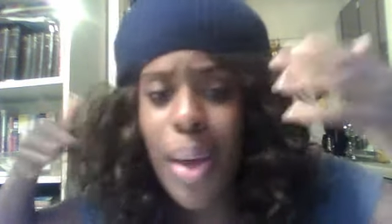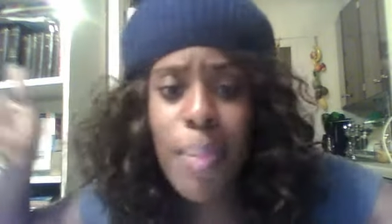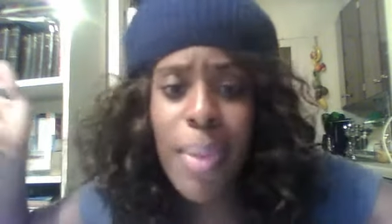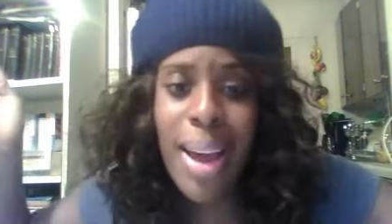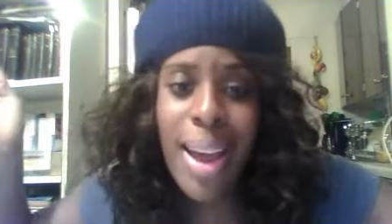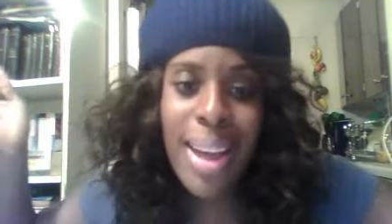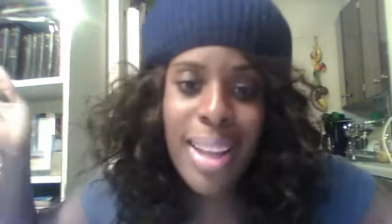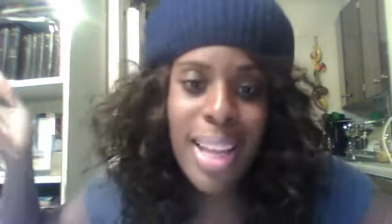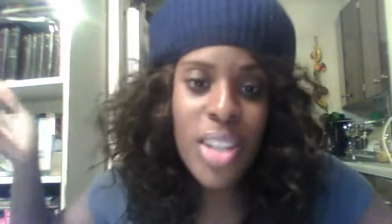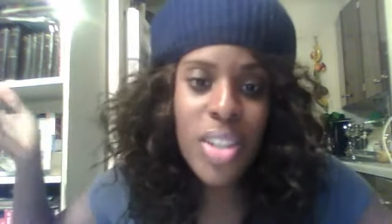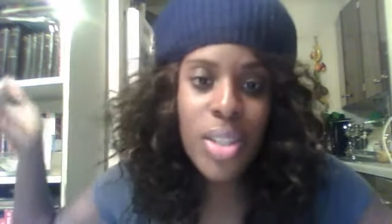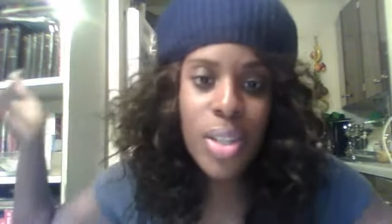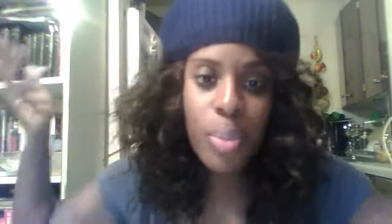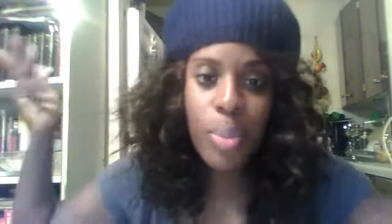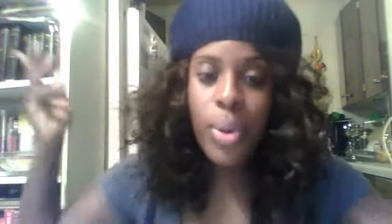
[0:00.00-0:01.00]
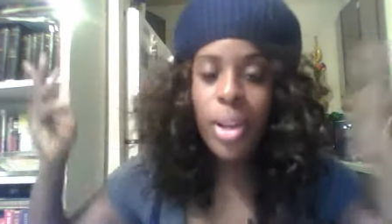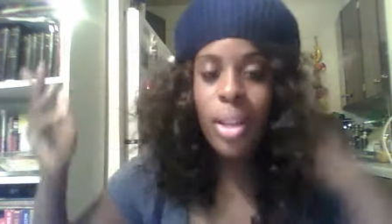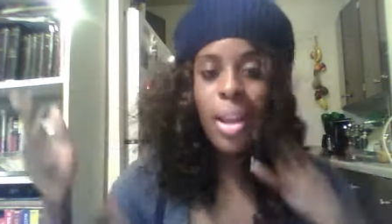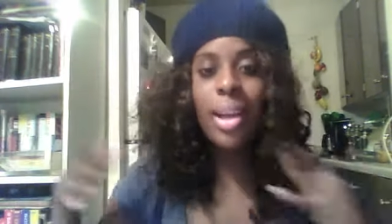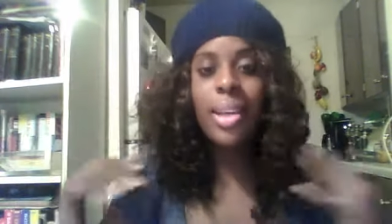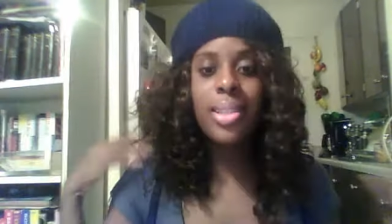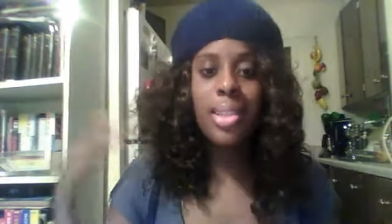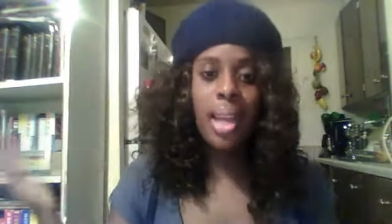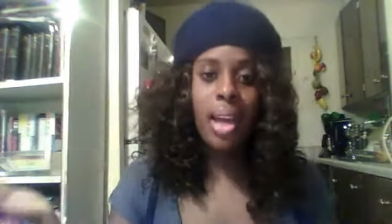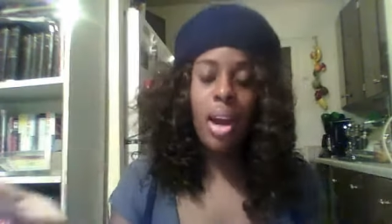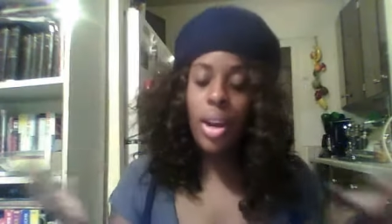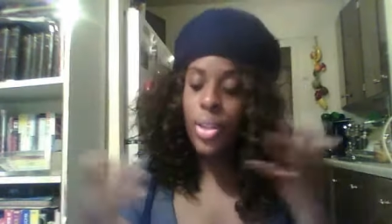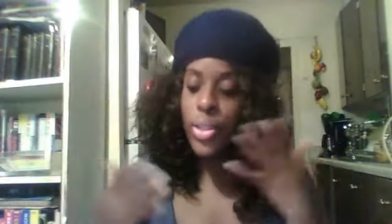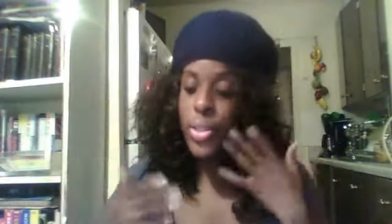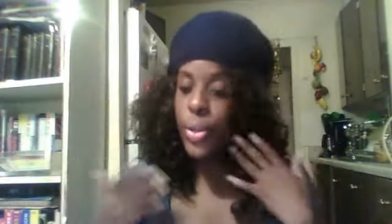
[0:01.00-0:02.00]
my eyelashes are pretty long as they
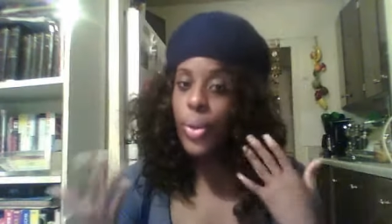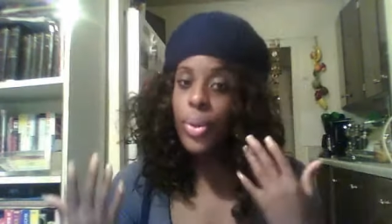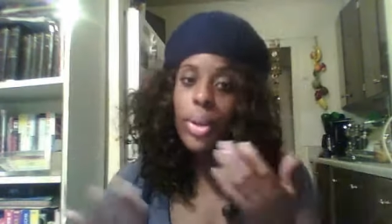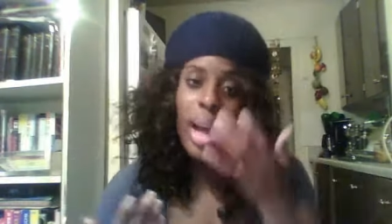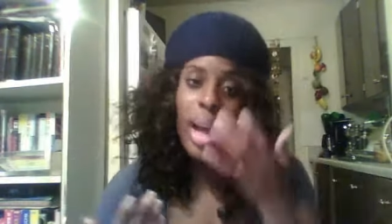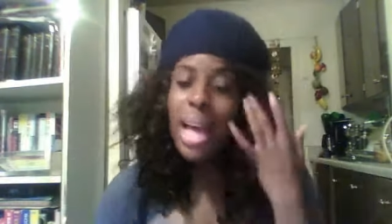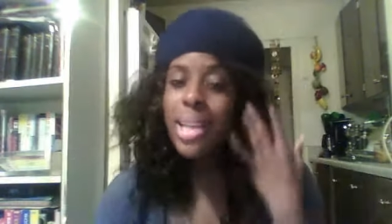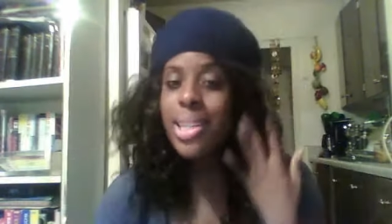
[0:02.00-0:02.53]
are. So I